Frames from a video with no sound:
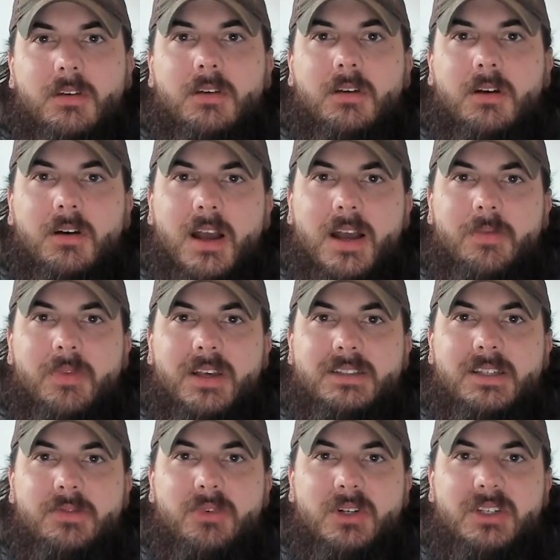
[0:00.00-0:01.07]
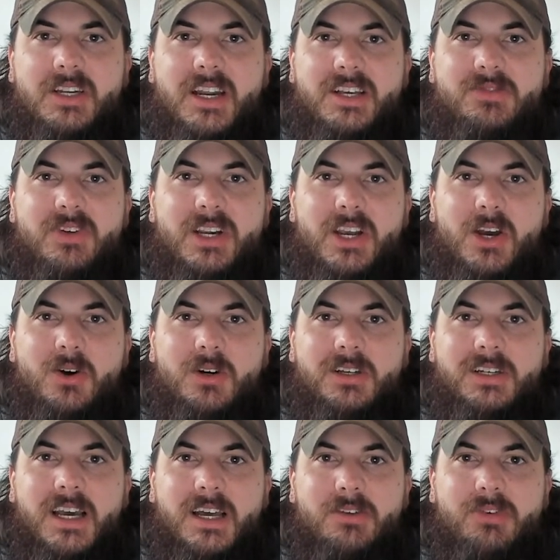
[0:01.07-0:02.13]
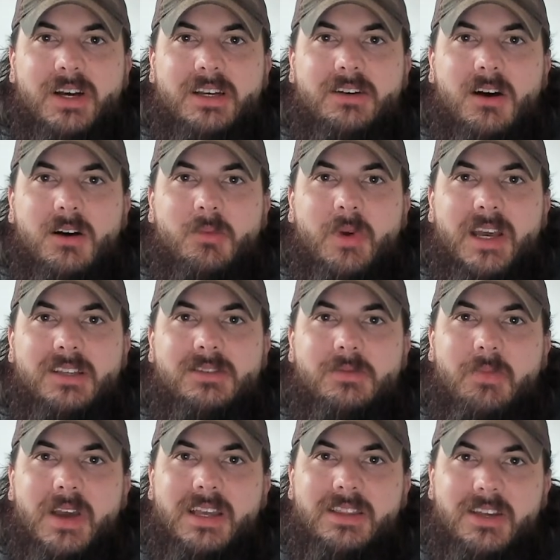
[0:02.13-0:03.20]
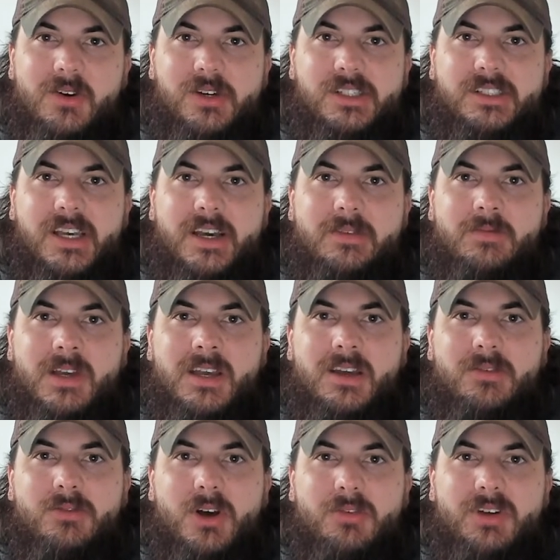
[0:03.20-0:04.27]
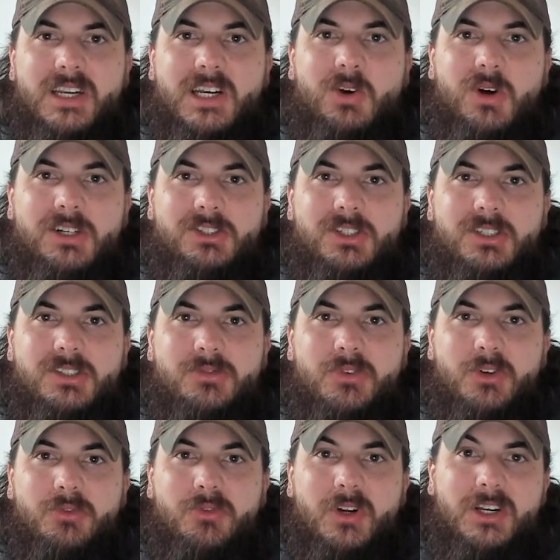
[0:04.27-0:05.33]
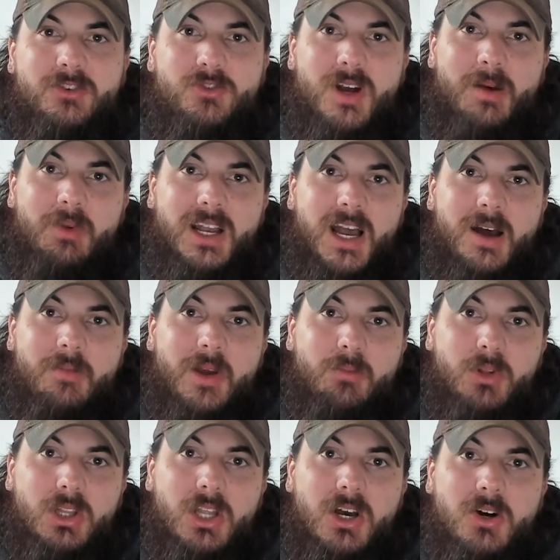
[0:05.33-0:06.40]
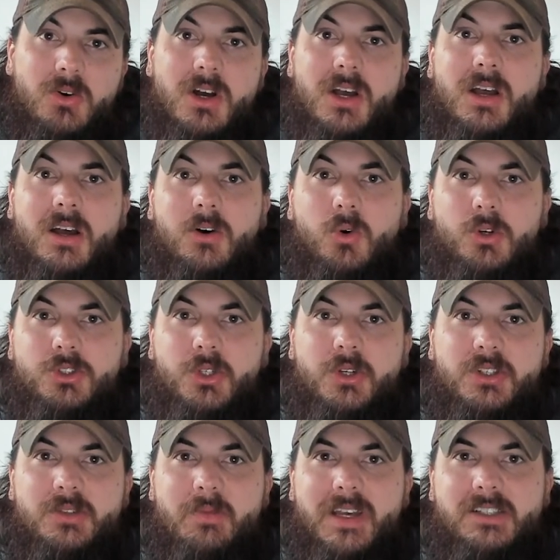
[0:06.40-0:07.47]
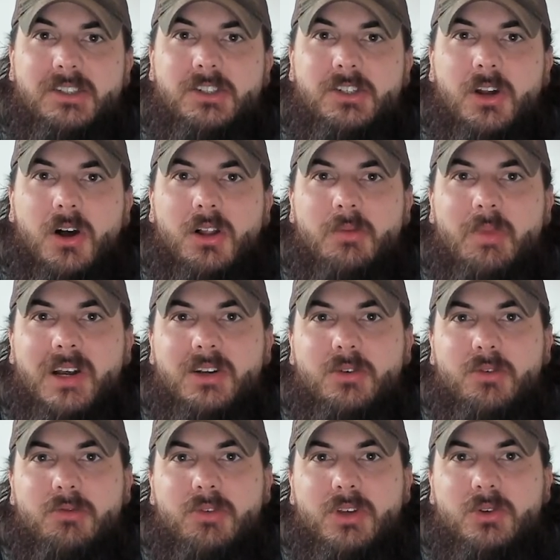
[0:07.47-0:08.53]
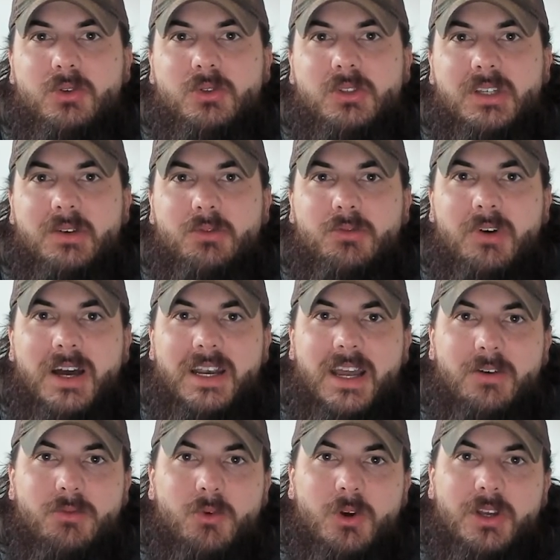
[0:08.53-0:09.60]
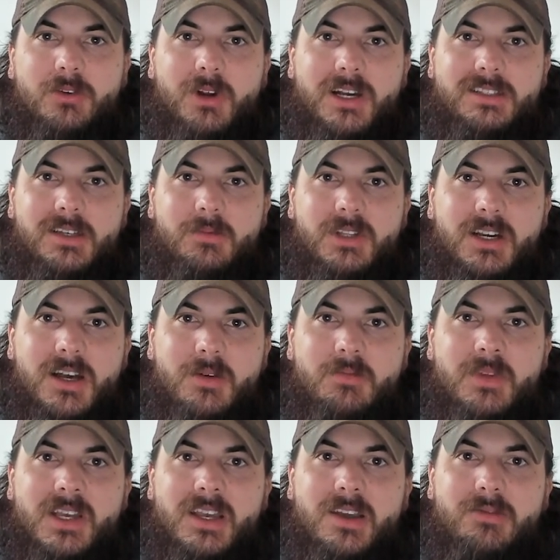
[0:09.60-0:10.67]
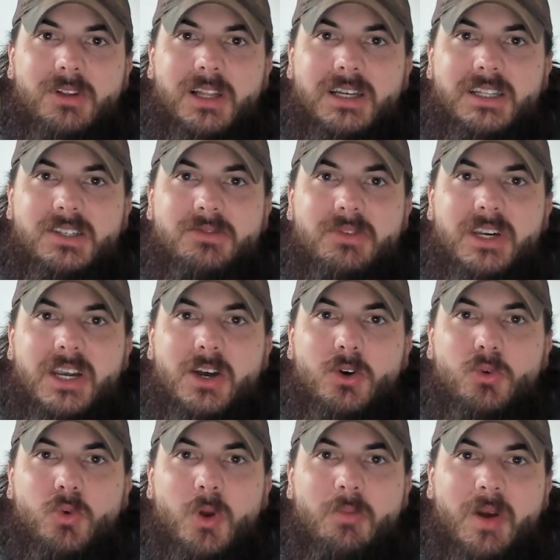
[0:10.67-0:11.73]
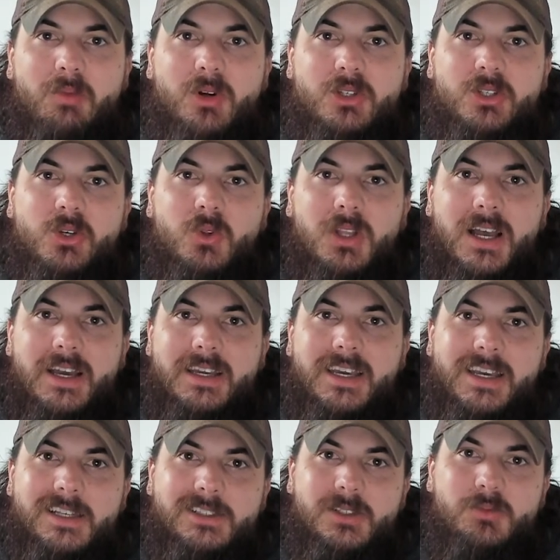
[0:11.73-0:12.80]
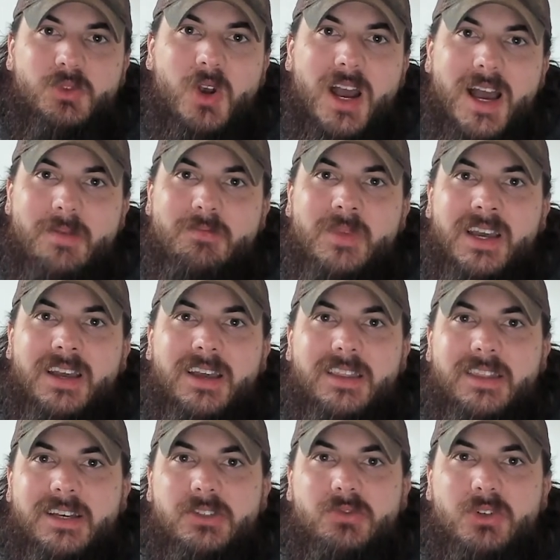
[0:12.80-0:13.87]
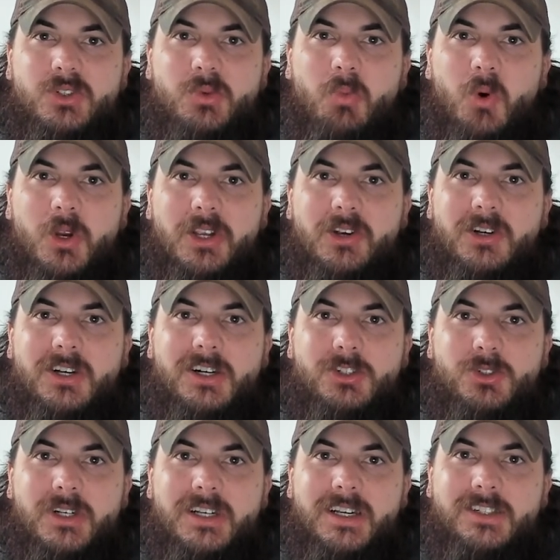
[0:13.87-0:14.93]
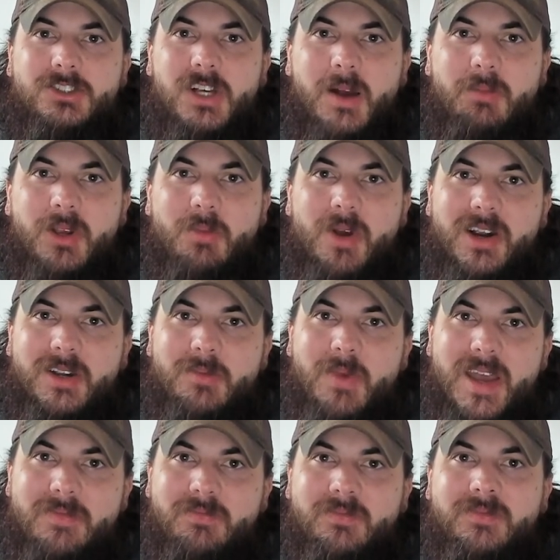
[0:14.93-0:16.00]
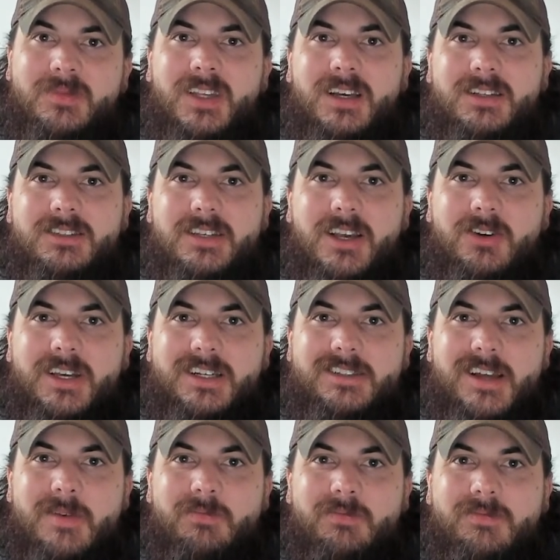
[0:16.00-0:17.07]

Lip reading: All right, that's it for today's video on how to find dog beds made in the USA. If y'all have any questions, feel free to drop a comment below or shoot us a message at All American Reviews and we'll find out for you and write something up. If you like this video, remember to like and subscribe, and thanks for supporting your country and shopping American made. See y'all next time.